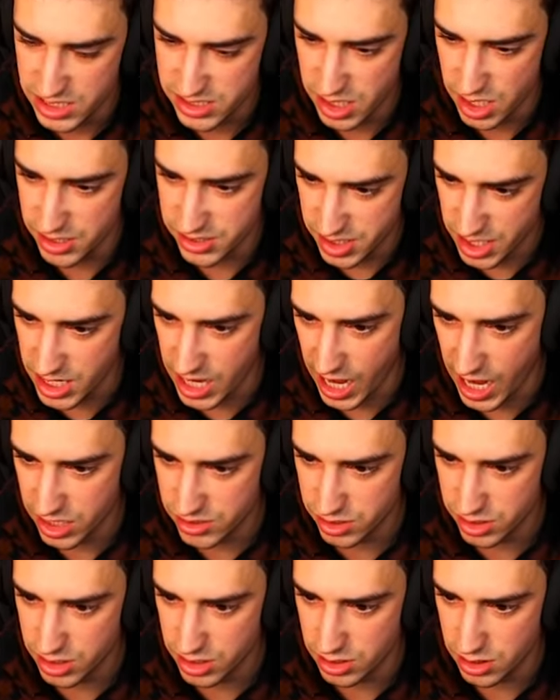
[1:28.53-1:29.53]
Is it
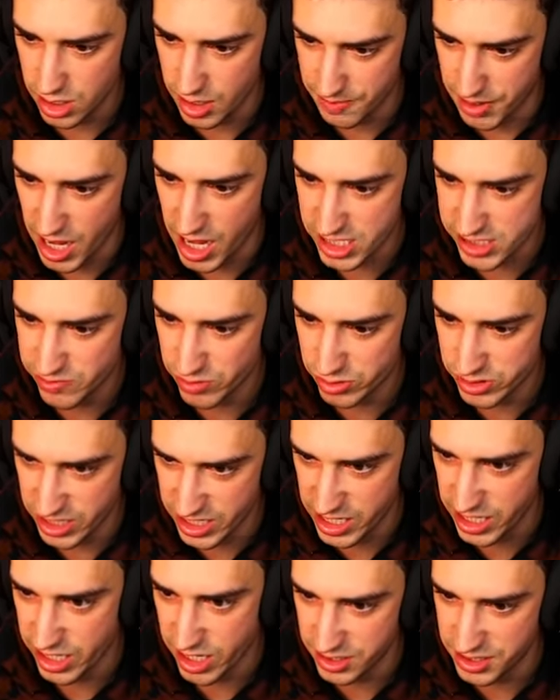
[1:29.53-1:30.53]
actually impossible to
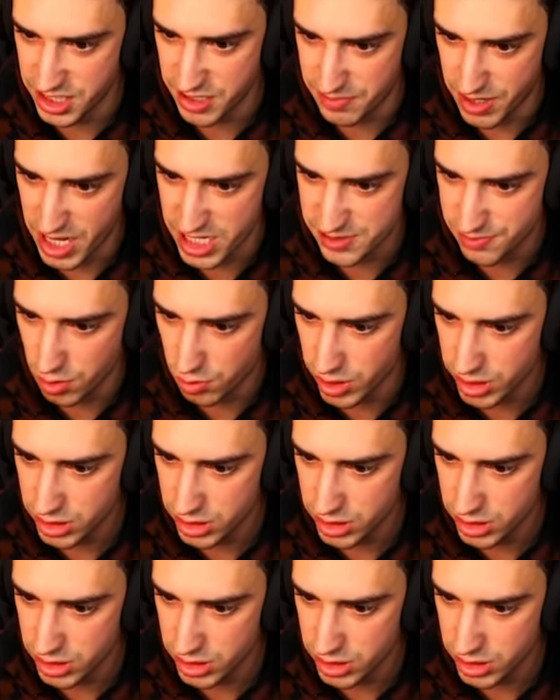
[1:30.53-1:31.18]
get it on the impossible